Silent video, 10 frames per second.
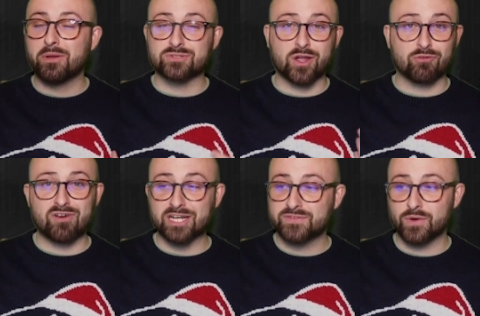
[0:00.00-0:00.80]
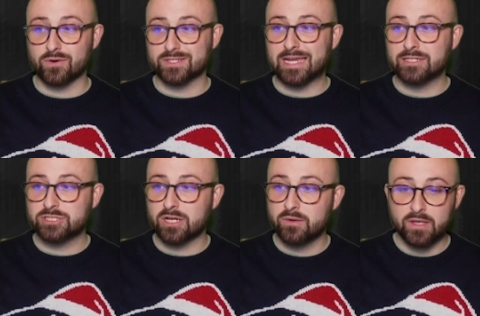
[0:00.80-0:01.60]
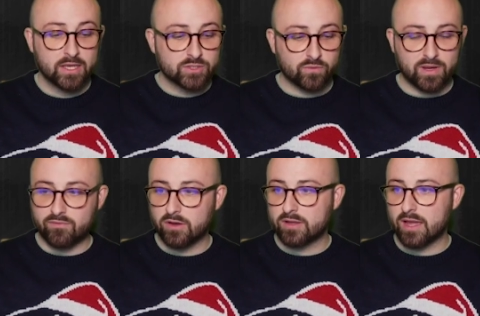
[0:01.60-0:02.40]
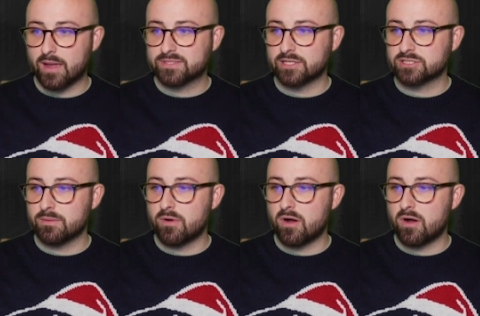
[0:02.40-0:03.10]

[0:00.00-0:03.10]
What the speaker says: popular is like a Rashford or a Sancho. So if we have a look at potentially